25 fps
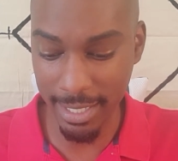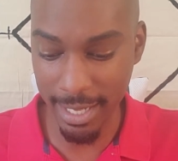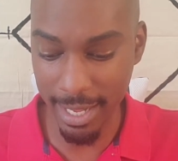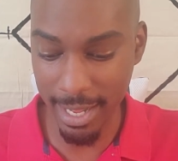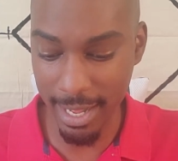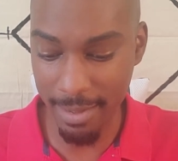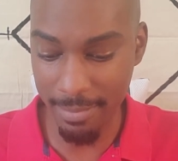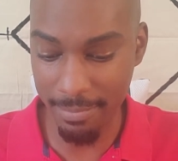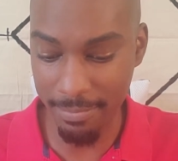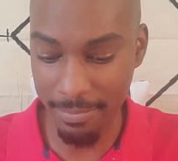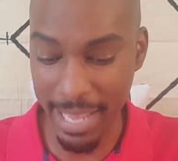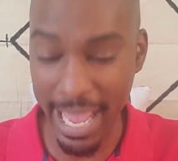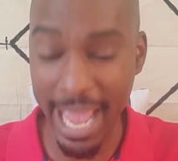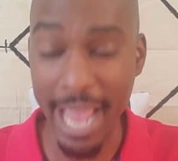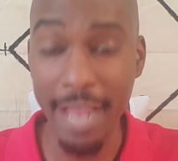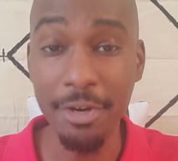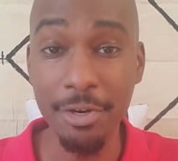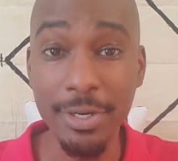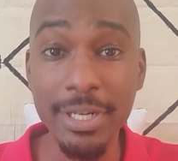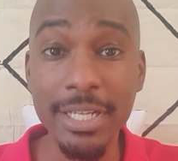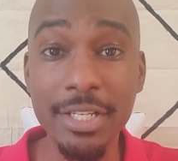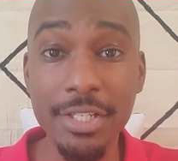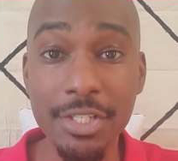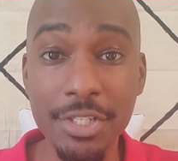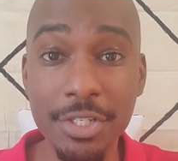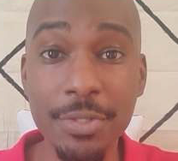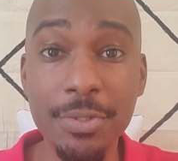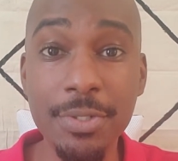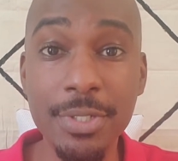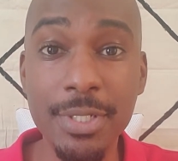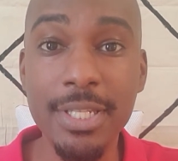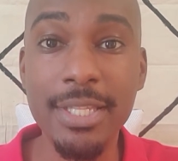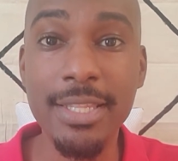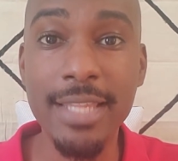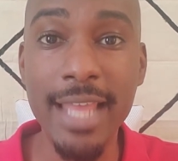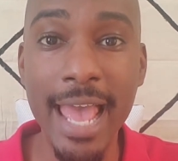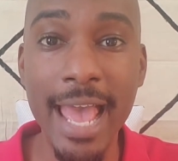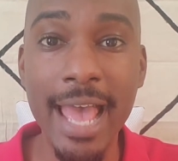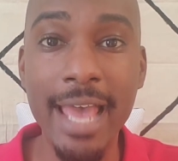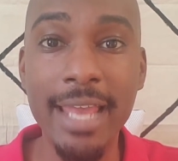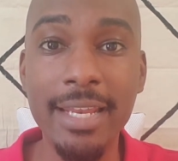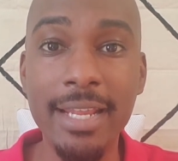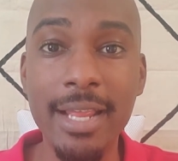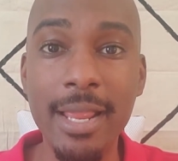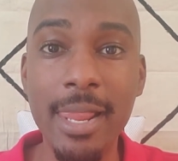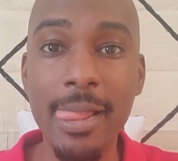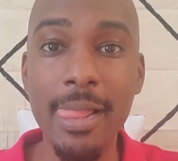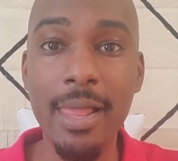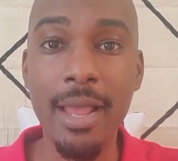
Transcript: Anchoring is used in that.